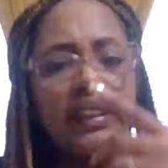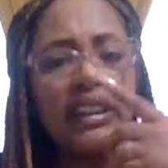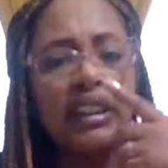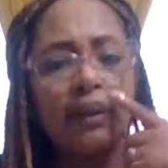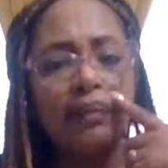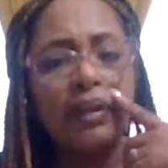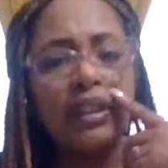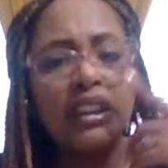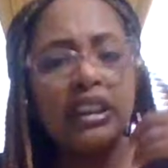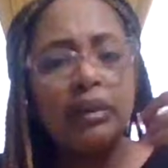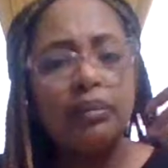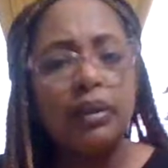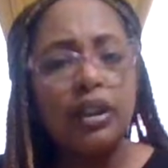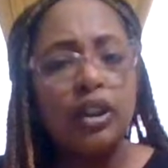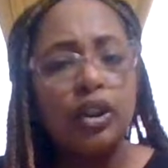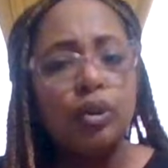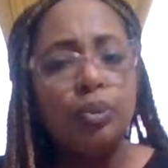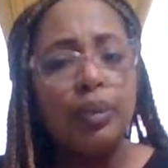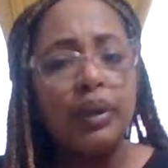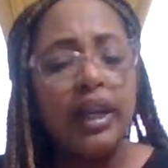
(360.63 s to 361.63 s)
something, something
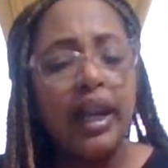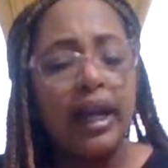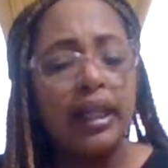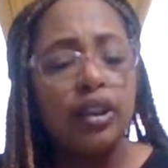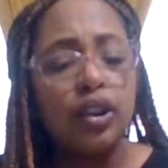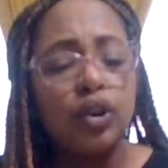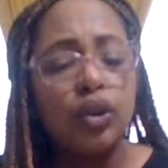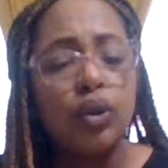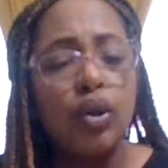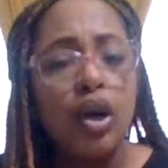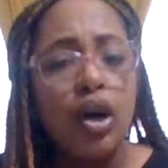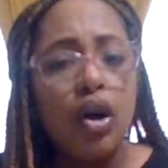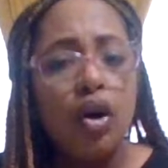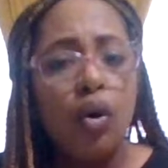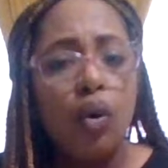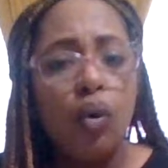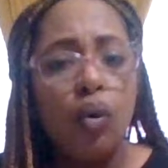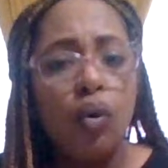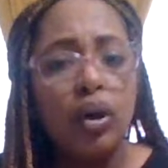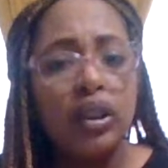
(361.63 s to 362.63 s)
supernatural
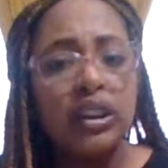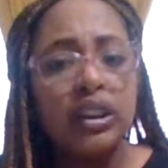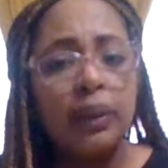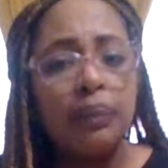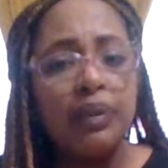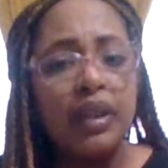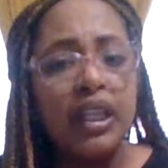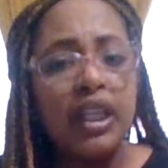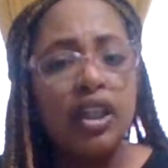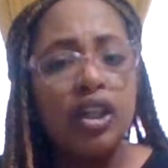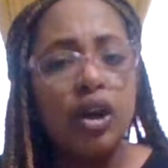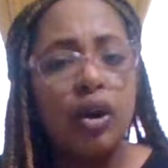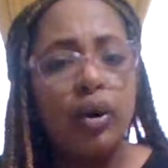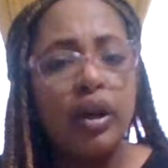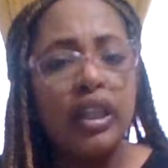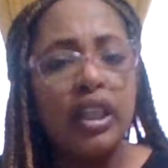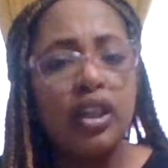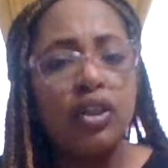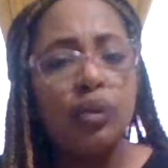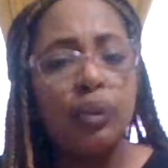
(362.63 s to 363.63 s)
or something you know
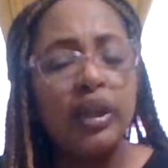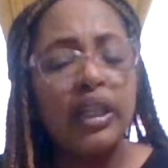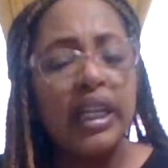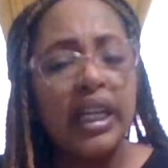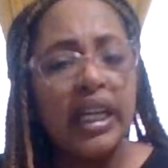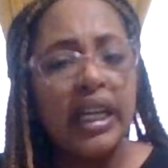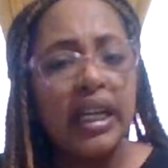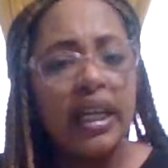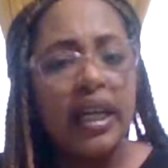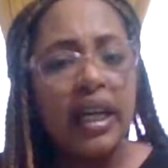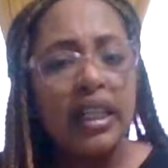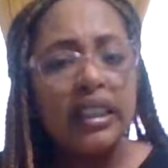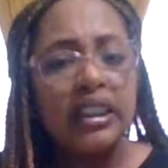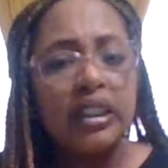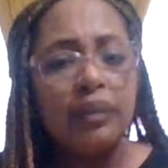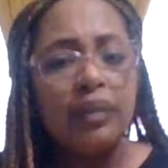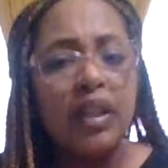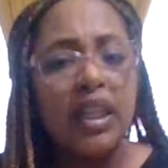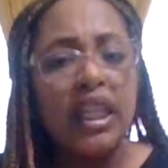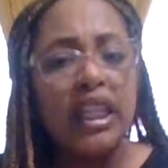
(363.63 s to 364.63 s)
in the 3D,
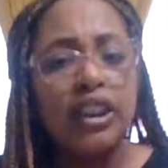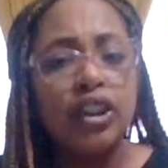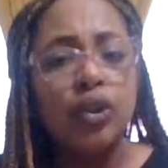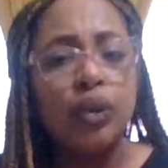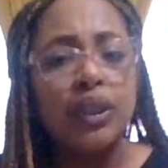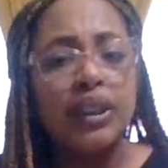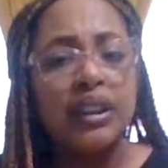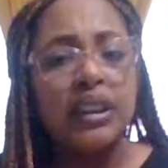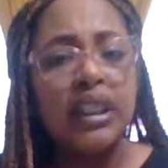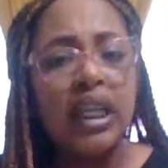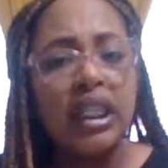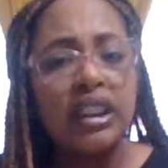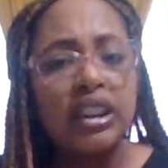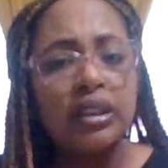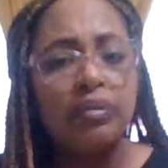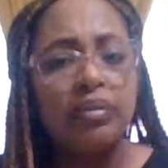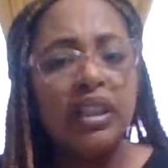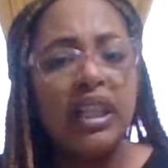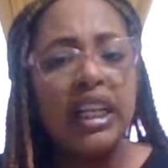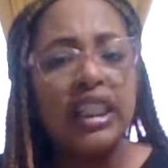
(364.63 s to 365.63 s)
something that you can touch,
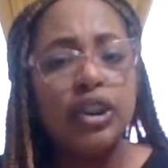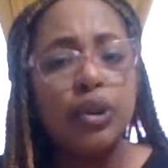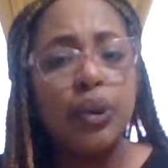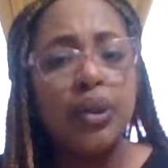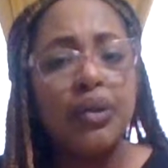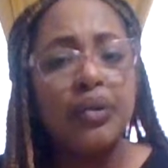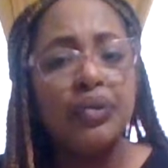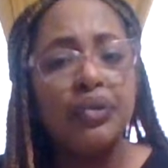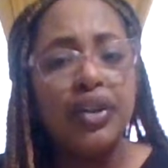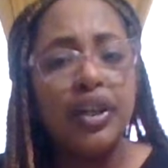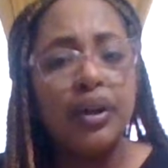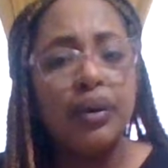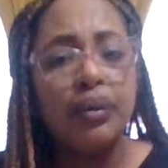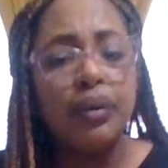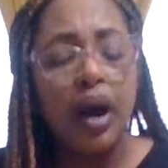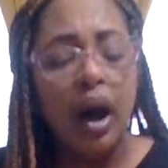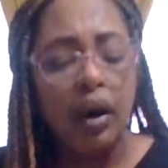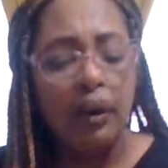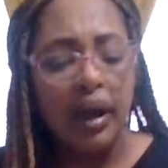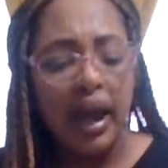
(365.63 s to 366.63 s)
something that you can feel.
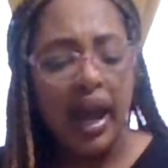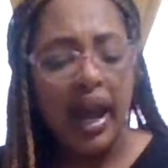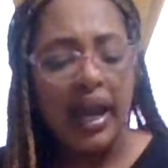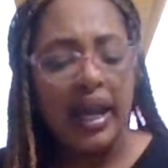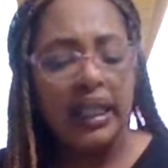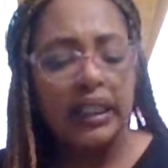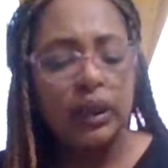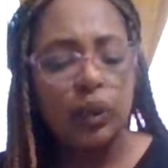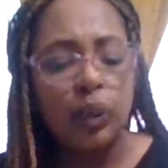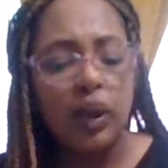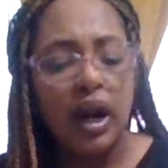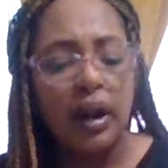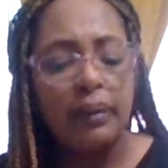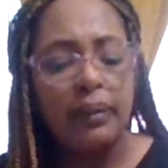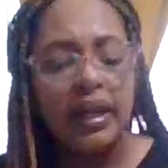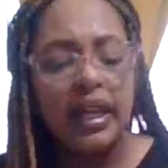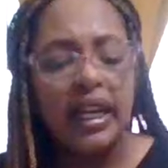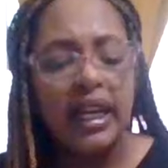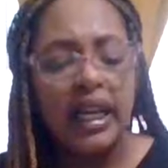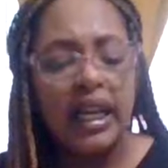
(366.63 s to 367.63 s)
Okay, is what I'm
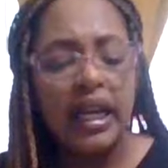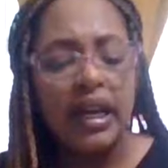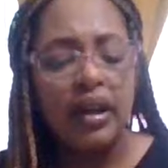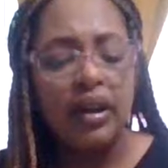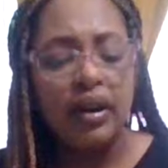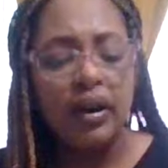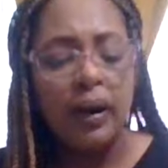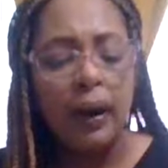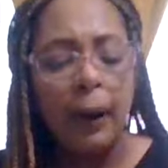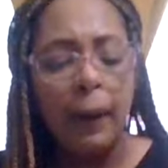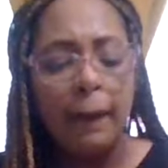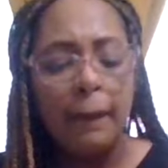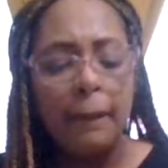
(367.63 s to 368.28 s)
getting here.